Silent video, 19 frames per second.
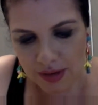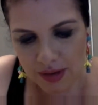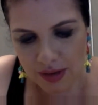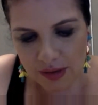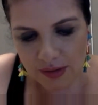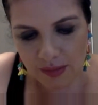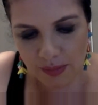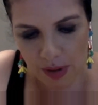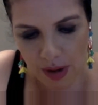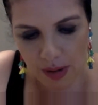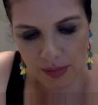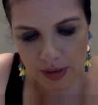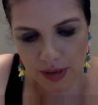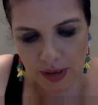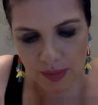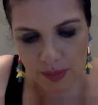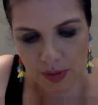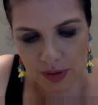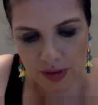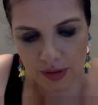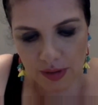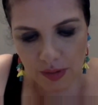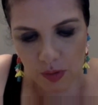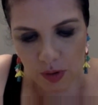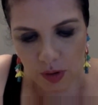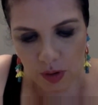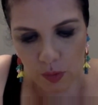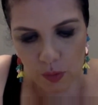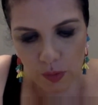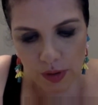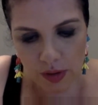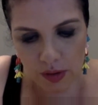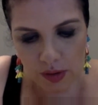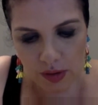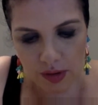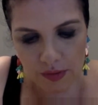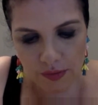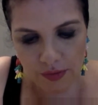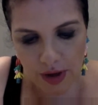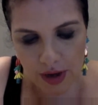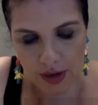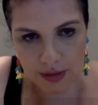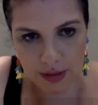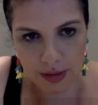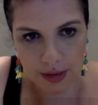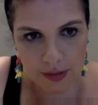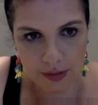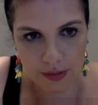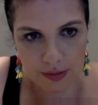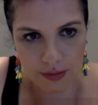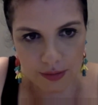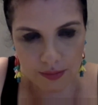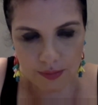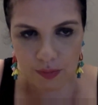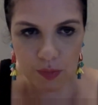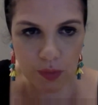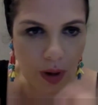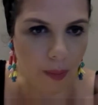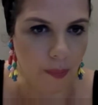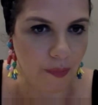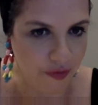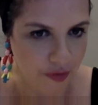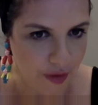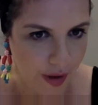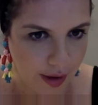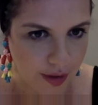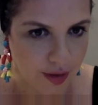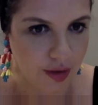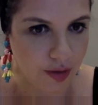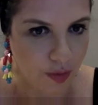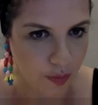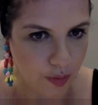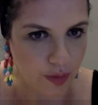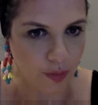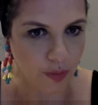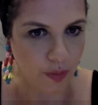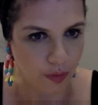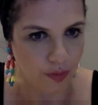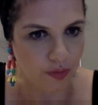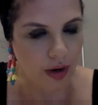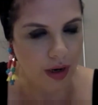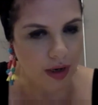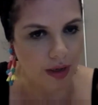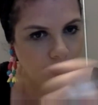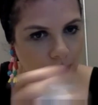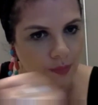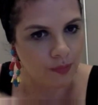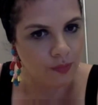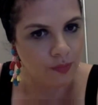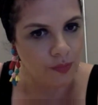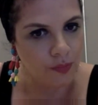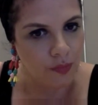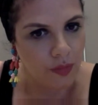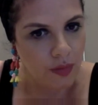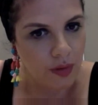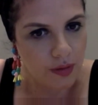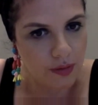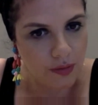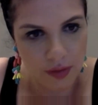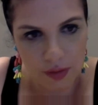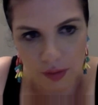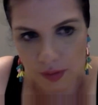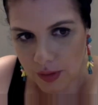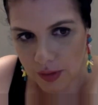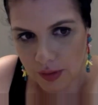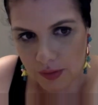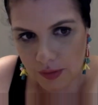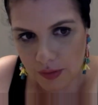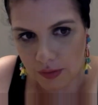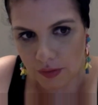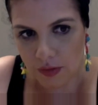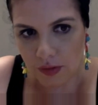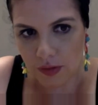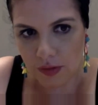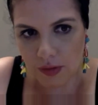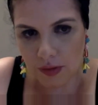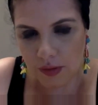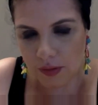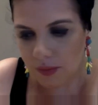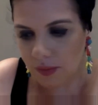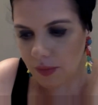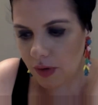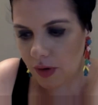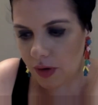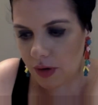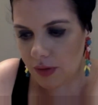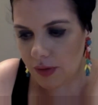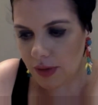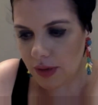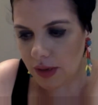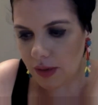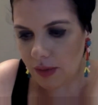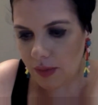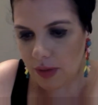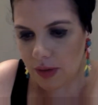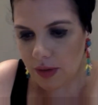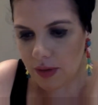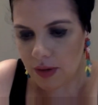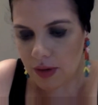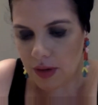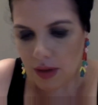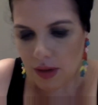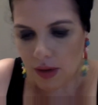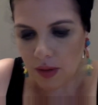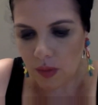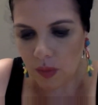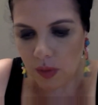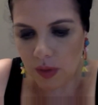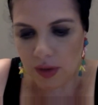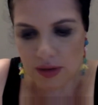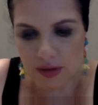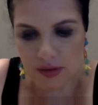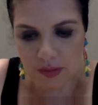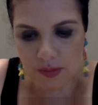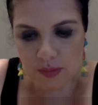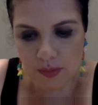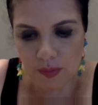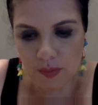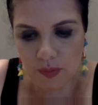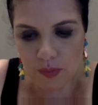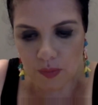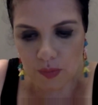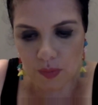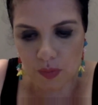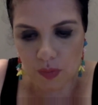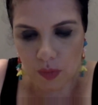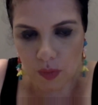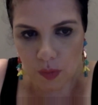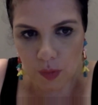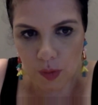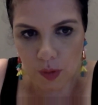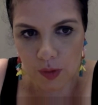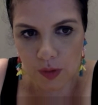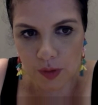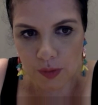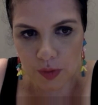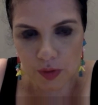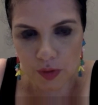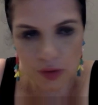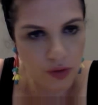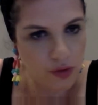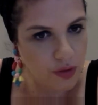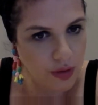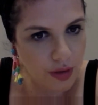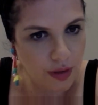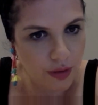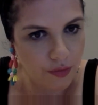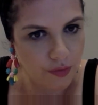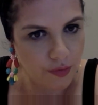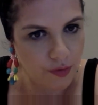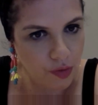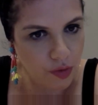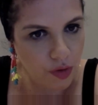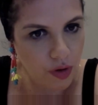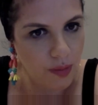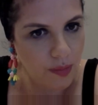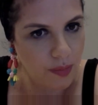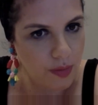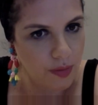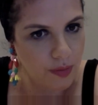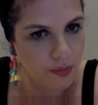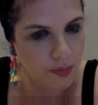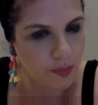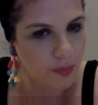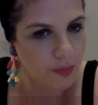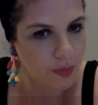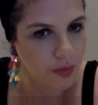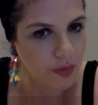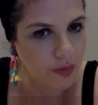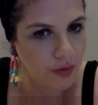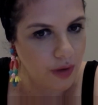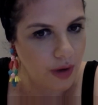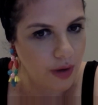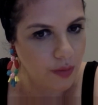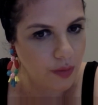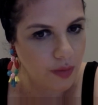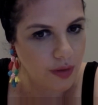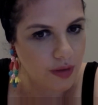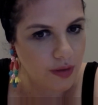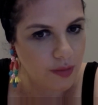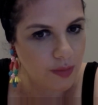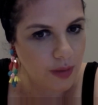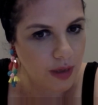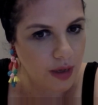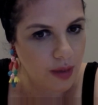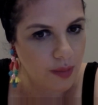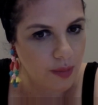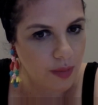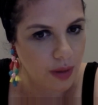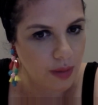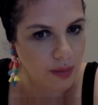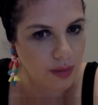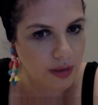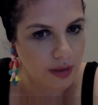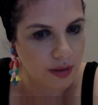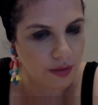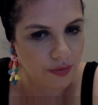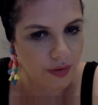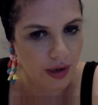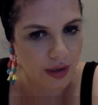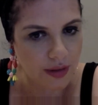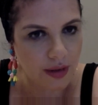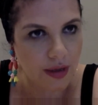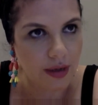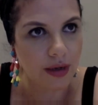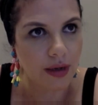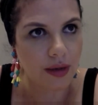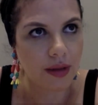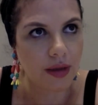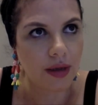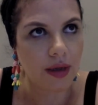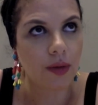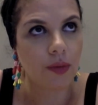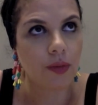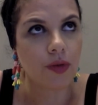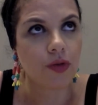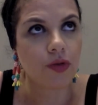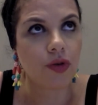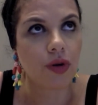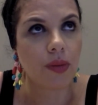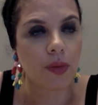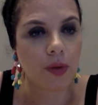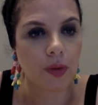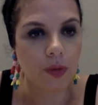It's public, but will the fact that, well, fact, quote unquote, right? Considering this is just a card reading, but will the paternity of Trump, the fact, will this become public? The fact that I think it was Trump